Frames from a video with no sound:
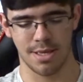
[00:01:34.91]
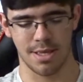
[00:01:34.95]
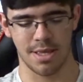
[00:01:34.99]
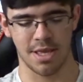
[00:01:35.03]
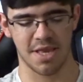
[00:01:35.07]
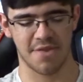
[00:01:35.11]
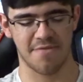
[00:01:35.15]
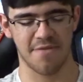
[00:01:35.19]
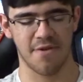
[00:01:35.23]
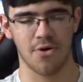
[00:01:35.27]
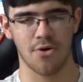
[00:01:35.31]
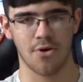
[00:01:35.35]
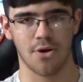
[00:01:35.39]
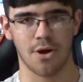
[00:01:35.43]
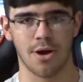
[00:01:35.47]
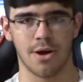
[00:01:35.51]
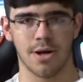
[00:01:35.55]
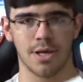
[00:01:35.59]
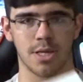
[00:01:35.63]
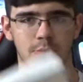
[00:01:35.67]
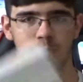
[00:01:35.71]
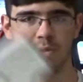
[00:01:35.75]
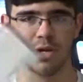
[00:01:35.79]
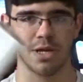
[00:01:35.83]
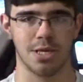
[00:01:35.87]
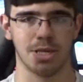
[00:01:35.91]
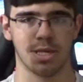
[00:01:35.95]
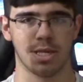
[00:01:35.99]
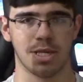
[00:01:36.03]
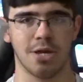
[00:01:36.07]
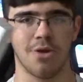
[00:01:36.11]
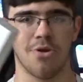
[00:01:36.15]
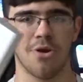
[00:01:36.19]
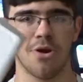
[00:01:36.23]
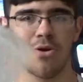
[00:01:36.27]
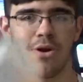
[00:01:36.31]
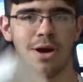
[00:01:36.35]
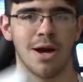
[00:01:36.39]
This phone cost me
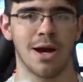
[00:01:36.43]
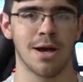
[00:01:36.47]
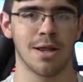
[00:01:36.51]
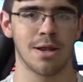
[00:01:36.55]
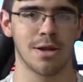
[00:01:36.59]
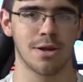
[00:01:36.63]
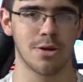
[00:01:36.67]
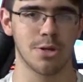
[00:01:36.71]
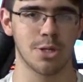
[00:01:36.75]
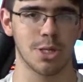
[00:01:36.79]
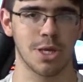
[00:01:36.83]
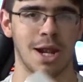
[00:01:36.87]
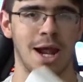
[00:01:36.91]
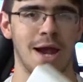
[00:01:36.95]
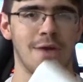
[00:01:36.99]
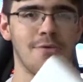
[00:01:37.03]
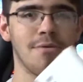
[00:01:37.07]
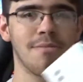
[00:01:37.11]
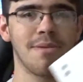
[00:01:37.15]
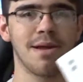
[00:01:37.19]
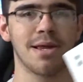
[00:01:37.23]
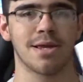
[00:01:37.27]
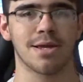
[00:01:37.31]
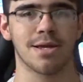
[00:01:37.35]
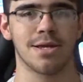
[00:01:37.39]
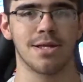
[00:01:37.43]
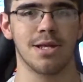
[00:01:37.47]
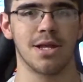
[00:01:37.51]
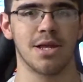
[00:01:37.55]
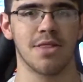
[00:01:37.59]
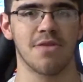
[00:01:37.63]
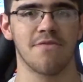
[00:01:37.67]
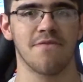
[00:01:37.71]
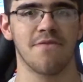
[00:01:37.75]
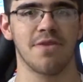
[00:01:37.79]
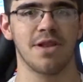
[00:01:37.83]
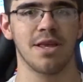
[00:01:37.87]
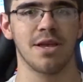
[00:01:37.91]
$0, and I will make
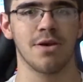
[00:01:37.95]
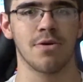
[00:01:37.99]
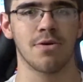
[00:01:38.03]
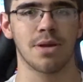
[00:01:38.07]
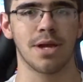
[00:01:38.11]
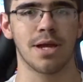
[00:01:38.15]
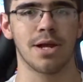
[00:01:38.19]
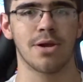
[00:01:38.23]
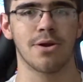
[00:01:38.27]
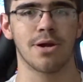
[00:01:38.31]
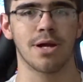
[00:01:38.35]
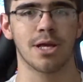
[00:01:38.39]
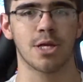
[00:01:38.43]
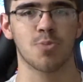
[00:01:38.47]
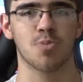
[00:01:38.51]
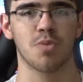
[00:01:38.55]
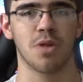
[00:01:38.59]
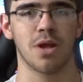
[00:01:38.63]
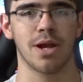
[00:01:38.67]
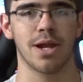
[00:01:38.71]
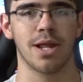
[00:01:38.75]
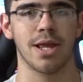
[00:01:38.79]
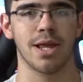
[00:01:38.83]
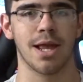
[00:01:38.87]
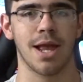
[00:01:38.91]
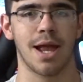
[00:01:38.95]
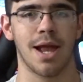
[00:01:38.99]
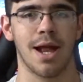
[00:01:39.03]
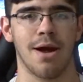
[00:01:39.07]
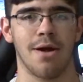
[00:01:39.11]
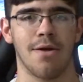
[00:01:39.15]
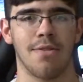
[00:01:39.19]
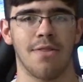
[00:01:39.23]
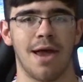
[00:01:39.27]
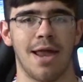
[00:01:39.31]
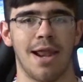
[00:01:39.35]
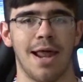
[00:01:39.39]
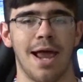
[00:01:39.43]
another video later explaining how
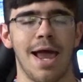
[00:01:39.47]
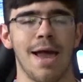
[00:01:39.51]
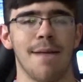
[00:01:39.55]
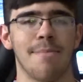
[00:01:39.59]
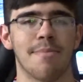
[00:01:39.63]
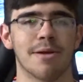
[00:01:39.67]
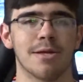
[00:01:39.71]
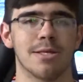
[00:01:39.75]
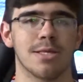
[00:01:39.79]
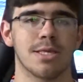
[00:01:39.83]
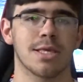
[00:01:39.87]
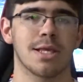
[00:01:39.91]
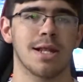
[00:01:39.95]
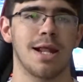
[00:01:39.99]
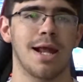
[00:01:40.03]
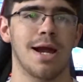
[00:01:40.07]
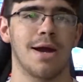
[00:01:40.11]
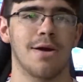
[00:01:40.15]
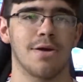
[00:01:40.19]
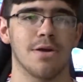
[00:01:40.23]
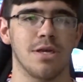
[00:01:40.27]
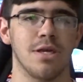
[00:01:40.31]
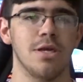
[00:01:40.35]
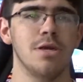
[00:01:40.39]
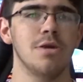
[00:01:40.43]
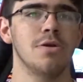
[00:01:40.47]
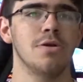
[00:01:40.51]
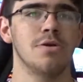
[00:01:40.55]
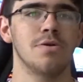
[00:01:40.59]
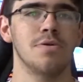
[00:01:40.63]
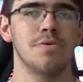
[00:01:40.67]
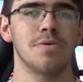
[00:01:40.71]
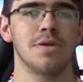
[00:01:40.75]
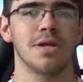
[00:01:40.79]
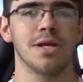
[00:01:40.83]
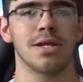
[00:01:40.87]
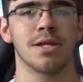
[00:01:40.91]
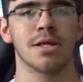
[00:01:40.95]
that happens and how you
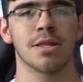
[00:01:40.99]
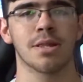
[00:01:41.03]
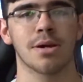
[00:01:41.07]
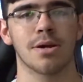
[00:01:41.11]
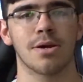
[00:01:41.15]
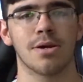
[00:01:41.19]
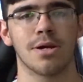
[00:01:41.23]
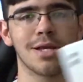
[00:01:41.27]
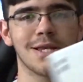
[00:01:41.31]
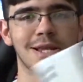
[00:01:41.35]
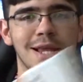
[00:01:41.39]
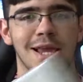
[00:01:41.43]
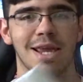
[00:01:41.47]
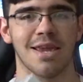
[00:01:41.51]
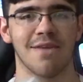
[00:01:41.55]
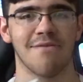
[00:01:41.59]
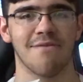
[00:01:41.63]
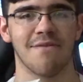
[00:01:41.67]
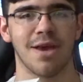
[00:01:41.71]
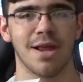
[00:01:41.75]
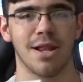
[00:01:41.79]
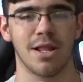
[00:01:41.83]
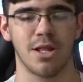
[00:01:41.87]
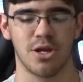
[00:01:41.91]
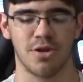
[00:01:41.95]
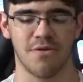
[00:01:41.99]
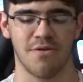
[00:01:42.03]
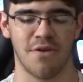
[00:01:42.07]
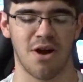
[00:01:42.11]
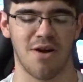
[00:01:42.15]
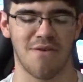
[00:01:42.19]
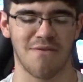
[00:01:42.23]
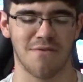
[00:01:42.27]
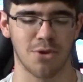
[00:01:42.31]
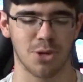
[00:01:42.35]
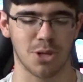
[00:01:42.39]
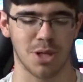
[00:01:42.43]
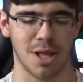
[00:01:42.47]
need to learn to take advantage of
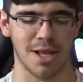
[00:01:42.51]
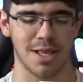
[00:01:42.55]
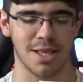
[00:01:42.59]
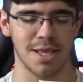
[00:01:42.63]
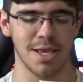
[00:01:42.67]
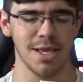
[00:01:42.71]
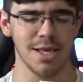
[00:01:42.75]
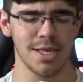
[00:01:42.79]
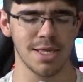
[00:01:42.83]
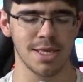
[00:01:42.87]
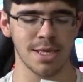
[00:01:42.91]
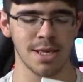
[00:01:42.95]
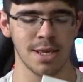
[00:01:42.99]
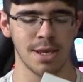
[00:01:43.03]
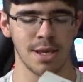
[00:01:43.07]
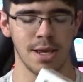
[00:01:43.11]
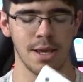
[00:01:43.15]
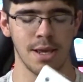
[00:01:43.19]
offers like this.